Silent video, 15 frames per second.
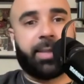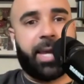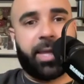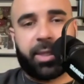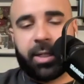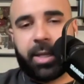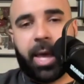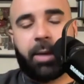
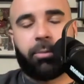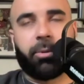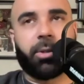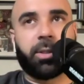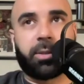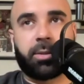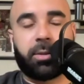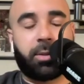Anthony
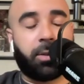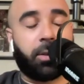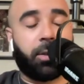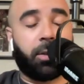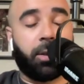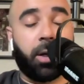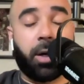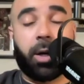Edwards,
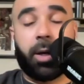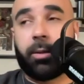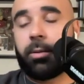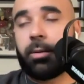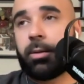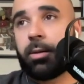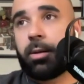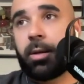good
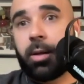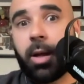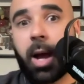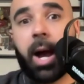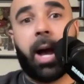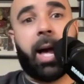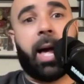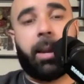
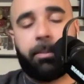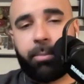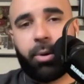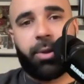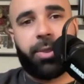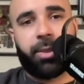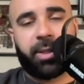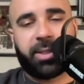God,
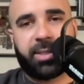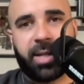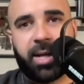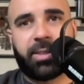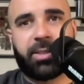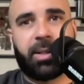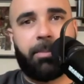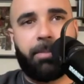putting the
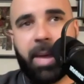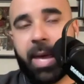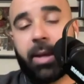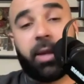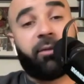Suns to bed.